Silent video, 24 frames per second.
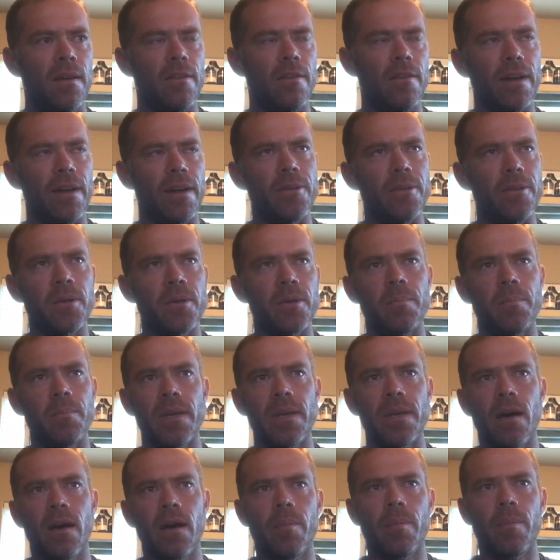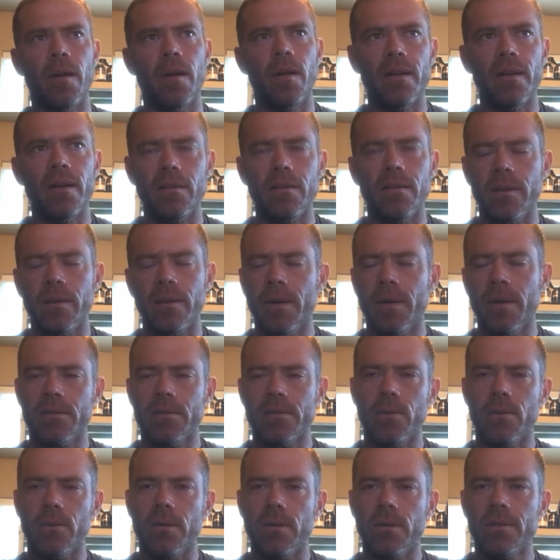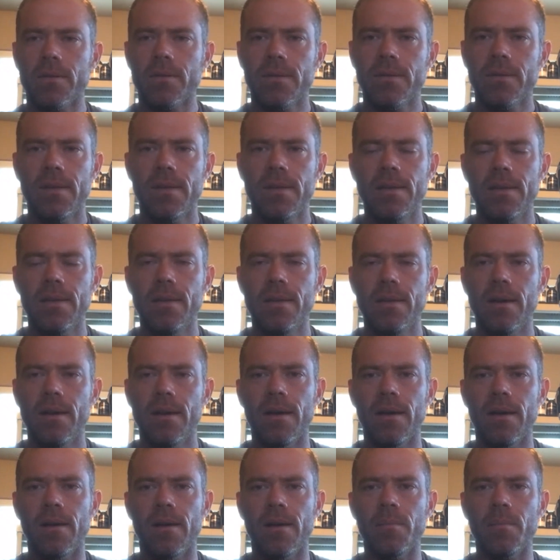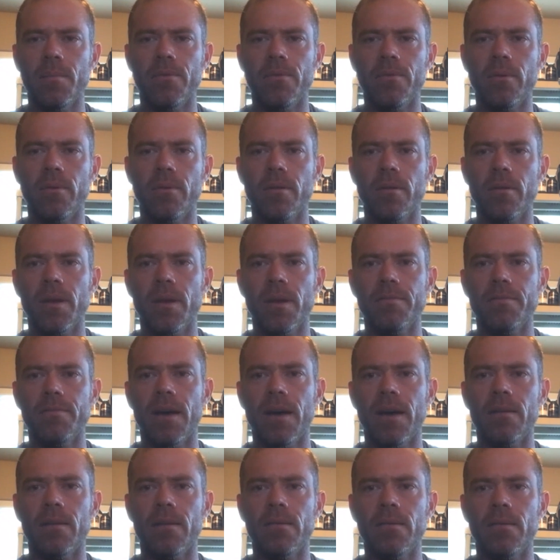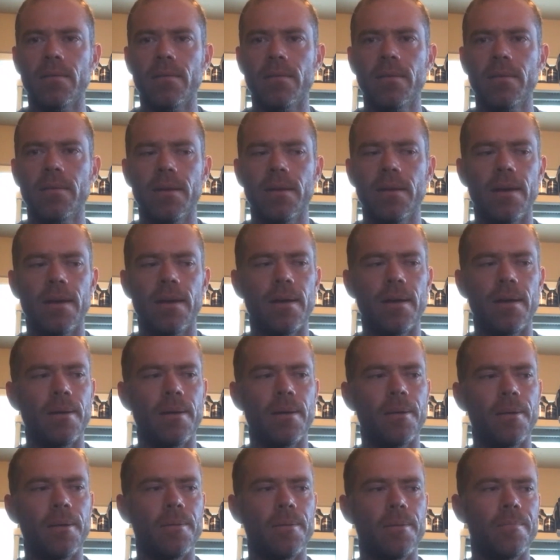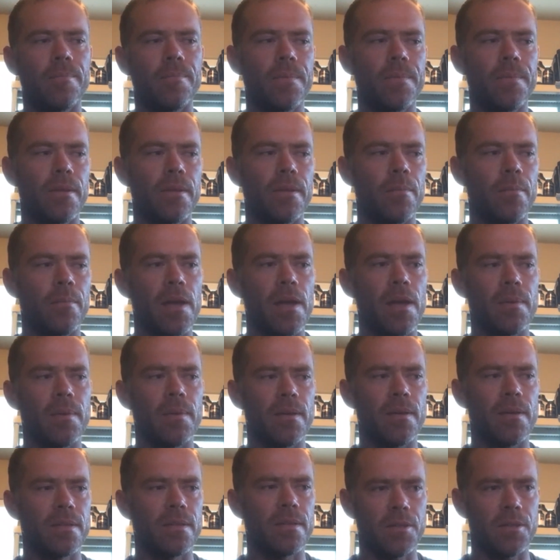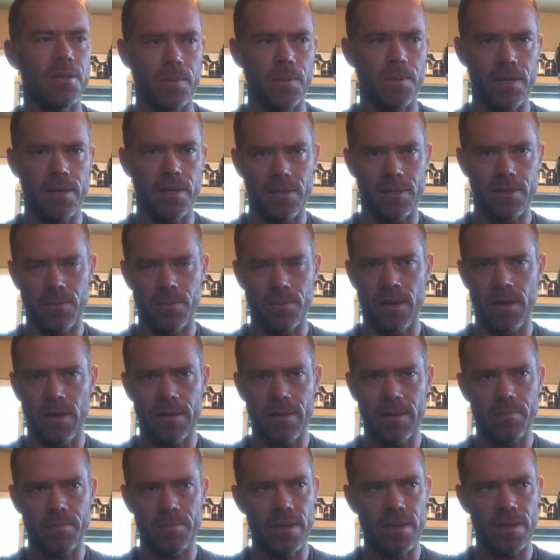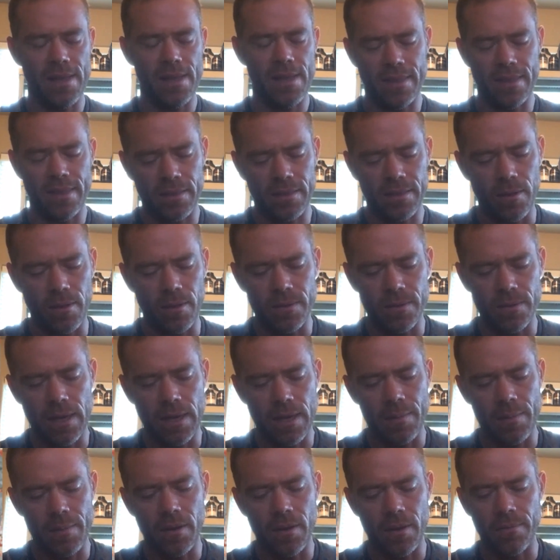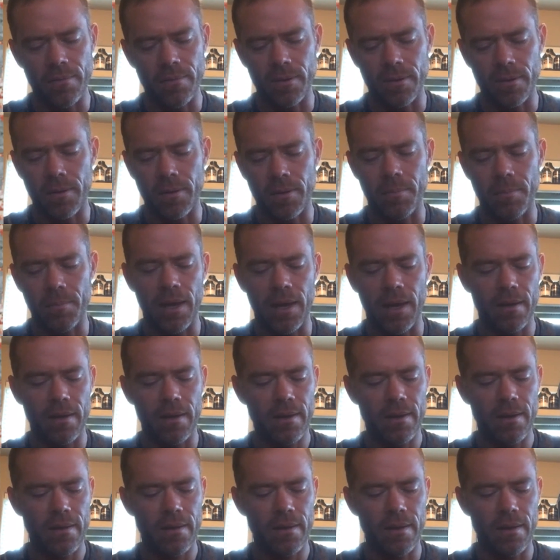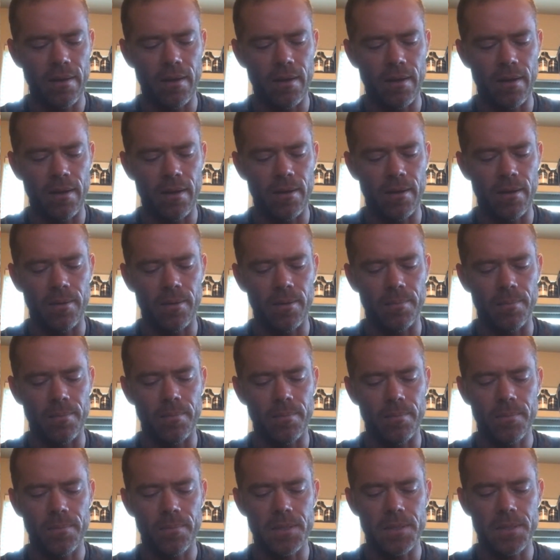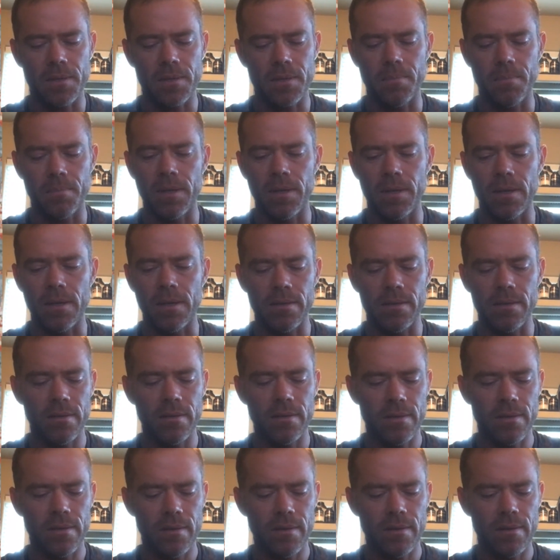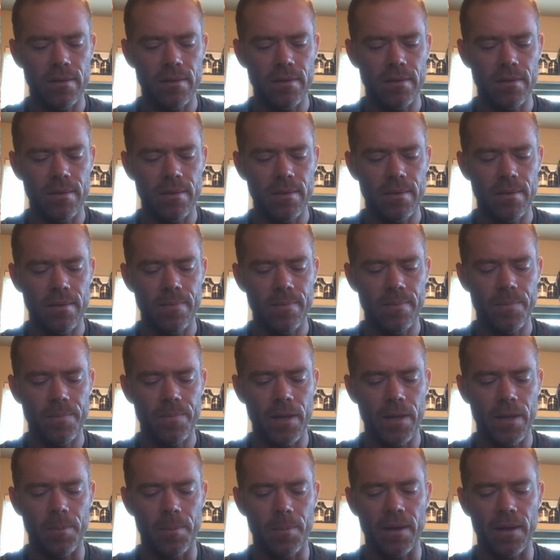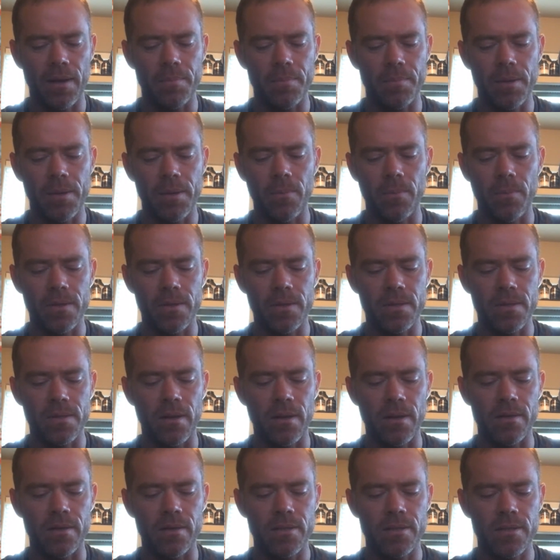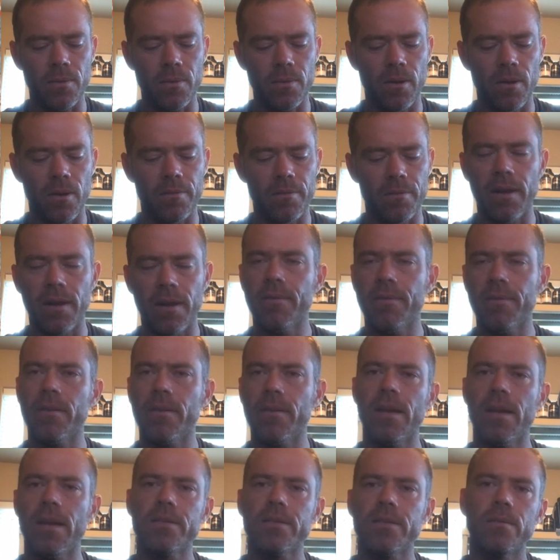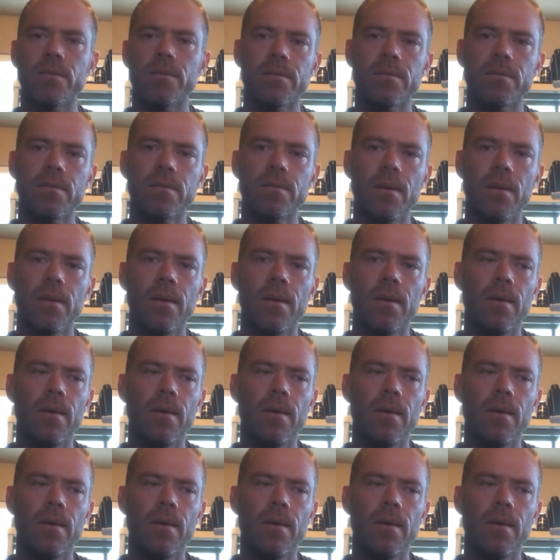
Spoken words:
if I do compete, I'll probably delete my scores before they're made final. There may be situations where I compete. I think the only time I'll ever come back to compete, I'll probably compete once a year just to qualify for the nationals.